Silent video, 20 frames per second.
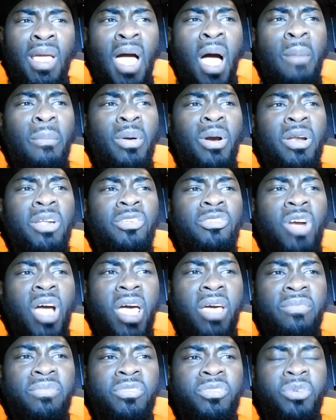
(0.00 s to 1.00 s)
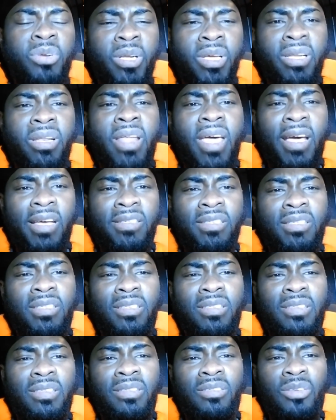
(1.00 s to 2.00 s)
I'm gonna drive to the next.
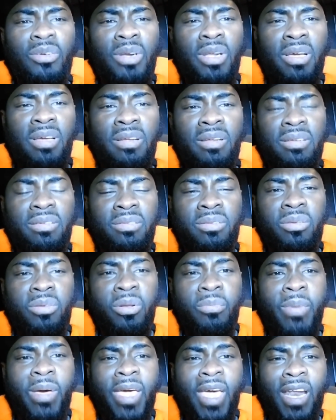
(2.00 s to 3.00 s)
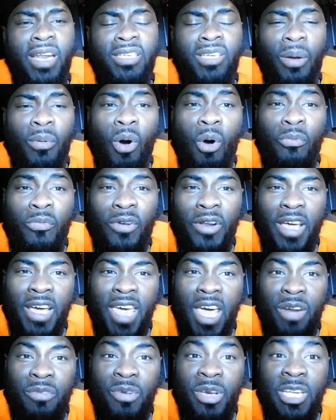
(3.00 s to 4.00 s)
To the to the mechanic shop. Hopefully I
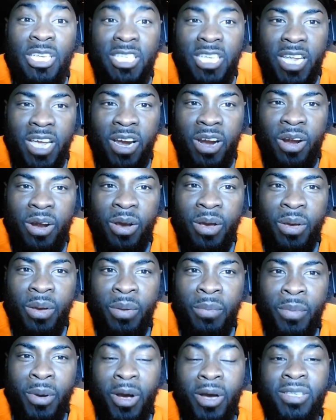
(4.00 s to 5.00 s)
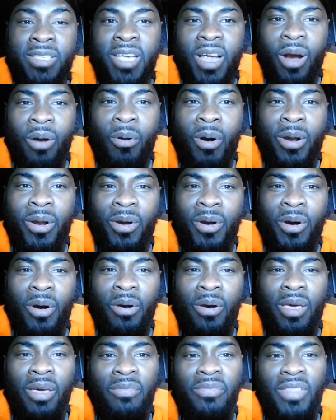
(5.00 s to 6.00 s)
can reach there because there I want to go.
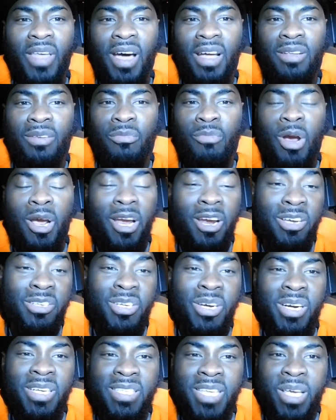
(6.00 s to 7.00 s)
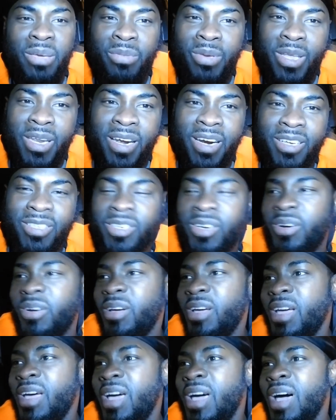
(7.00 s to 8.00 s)
If not, Wrecker is gonna take me there. So
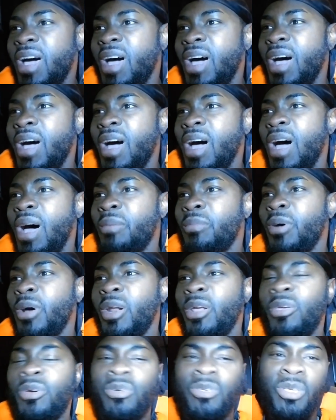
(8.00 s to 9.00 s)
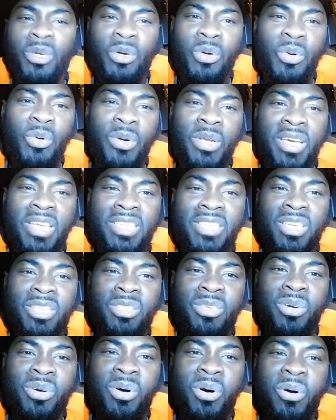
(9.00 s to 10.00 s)
I'm gonna use the cool engine
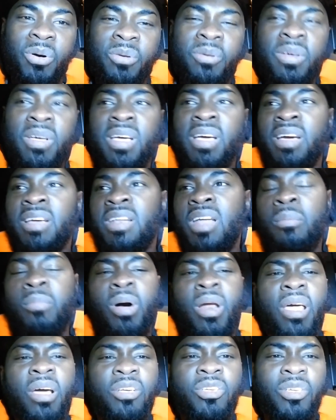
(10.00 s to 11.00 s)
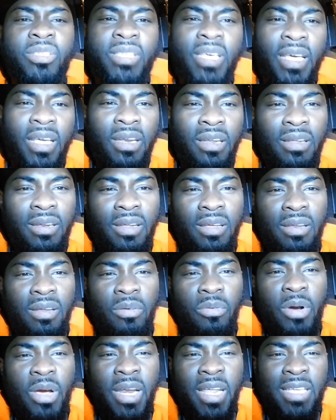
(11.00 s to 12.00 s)
to go. Normally I should take the, the, the
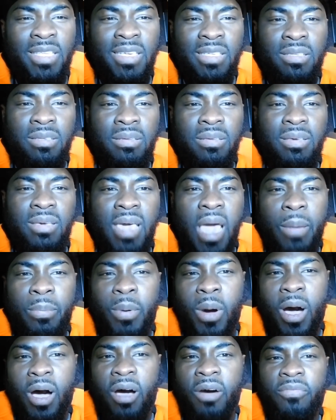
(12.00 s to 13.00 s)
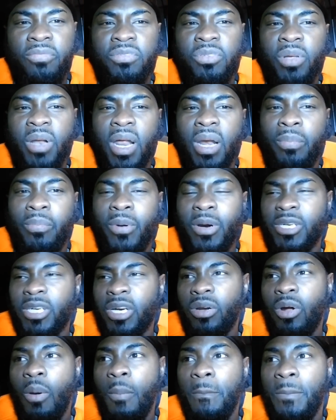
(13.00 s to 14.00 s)
radiator cap off so that the pressure
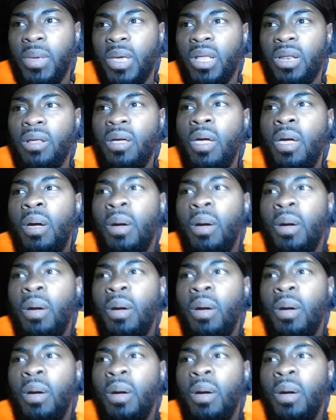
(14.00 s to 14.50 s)
don't build.